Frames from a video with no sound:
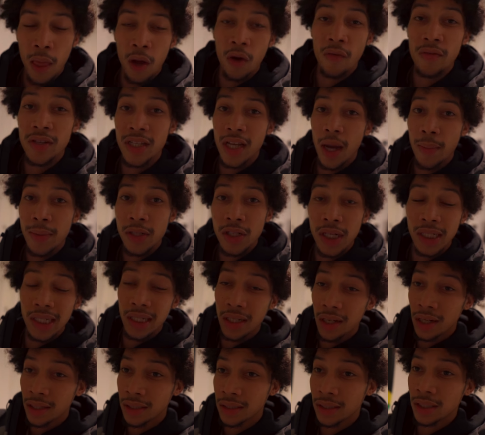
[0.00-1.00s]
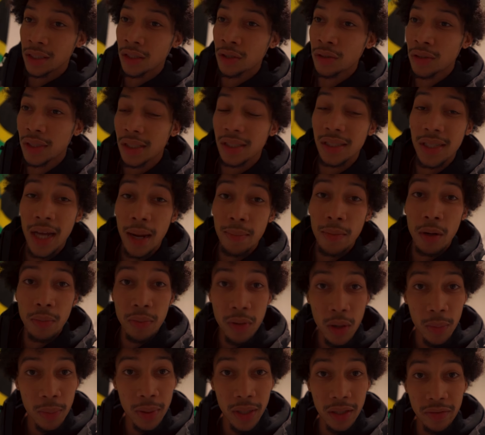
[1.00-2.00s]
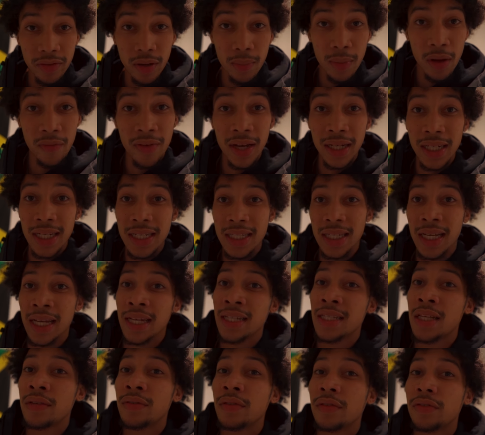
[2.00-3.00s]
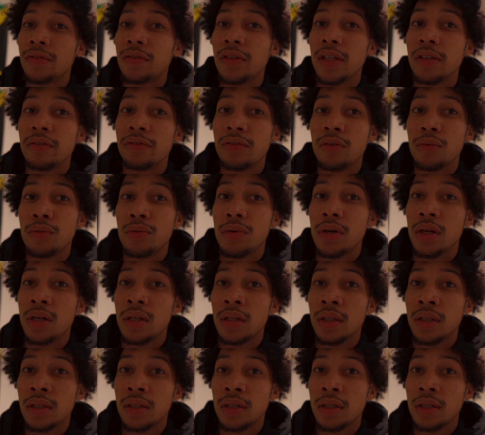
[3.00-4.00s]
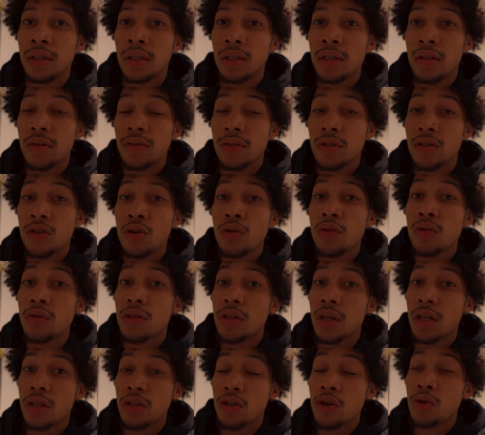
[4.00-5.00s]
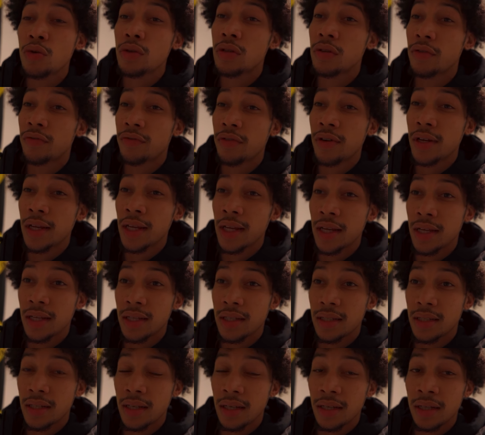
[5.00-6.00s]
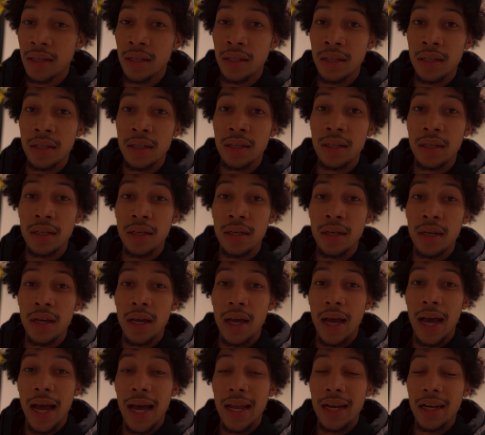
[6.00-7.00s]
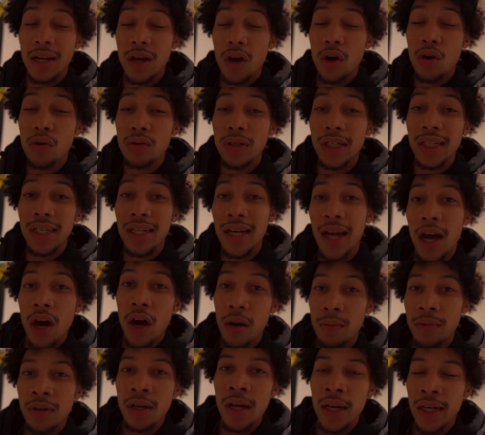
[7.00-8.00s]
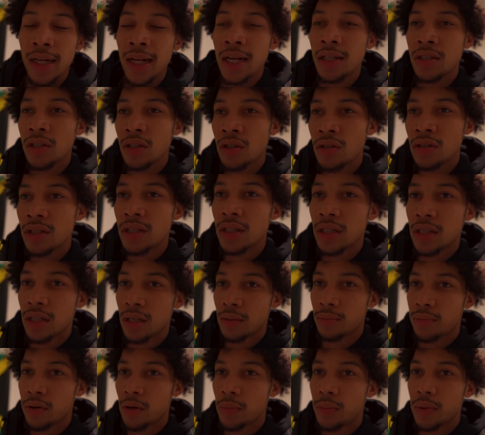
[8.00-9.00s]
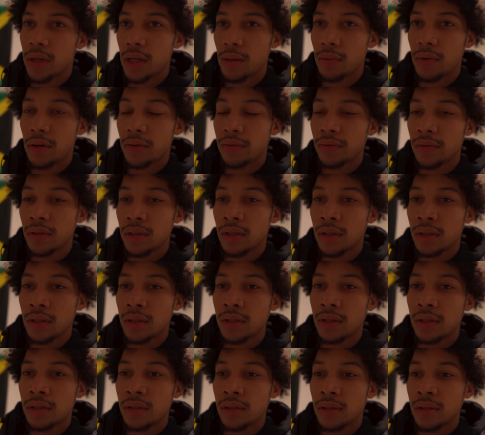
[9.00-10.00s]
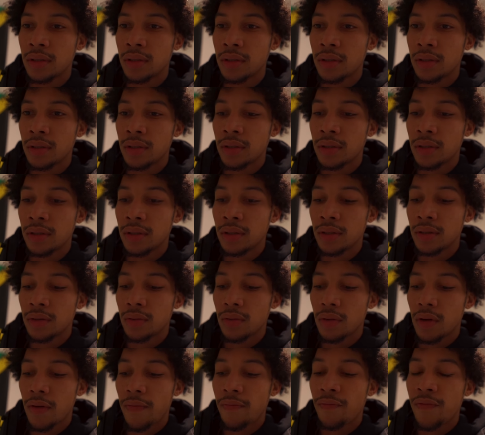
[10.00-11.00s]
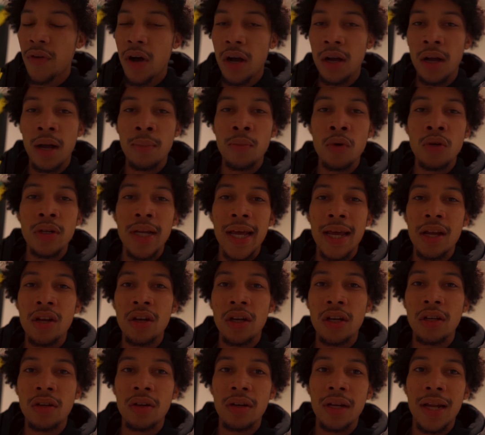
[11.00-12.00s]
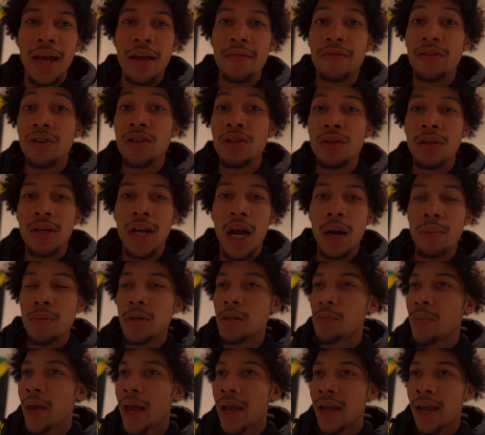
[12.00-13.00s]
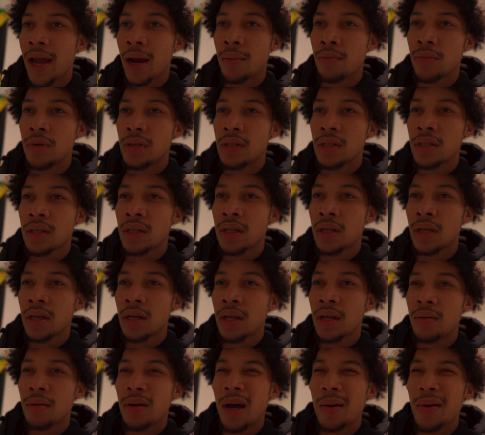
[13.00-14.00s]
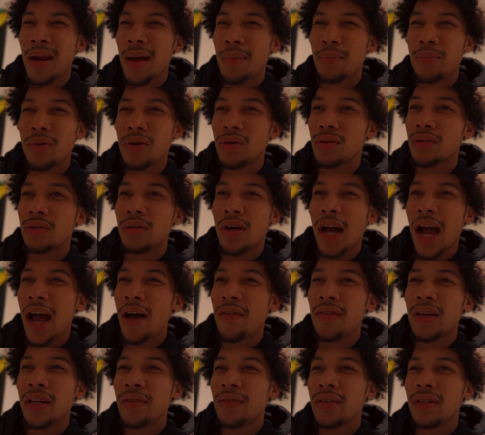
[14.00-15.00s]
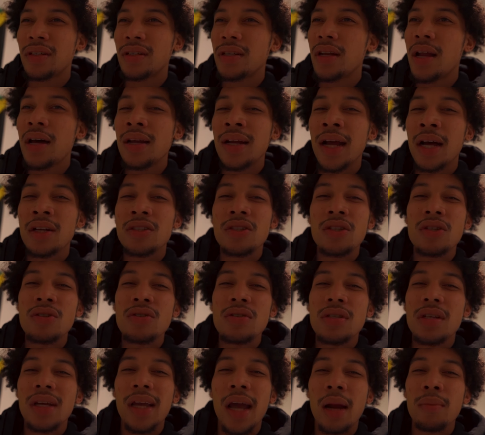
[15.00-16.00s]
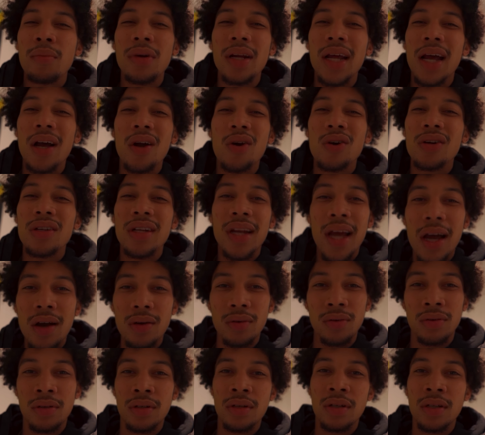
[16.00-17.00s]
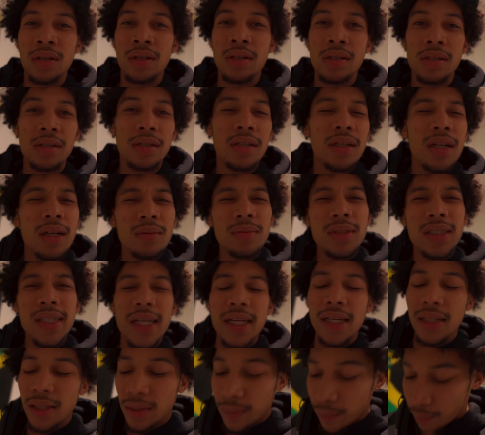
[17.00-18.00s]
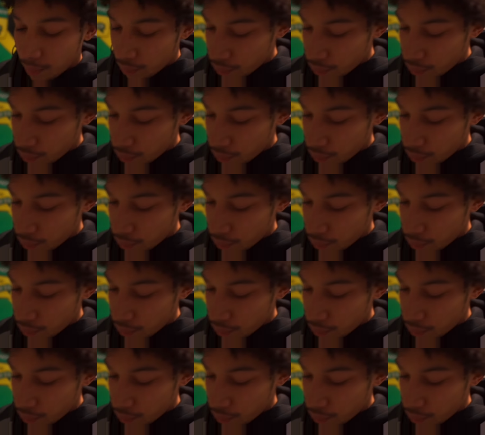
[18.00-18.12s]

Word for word: Obviously I've been trying to learn to use this camera properly fam. I've had this A7 III for what? two to two to three years, yeah. And only now I'm learning how to use this shit properly, bro. What the fuck? I'm all there looking online for new cameras, better cameras. I'm like, bro, I haven't even learned how to use the camera that I got now. You know what I'm saying?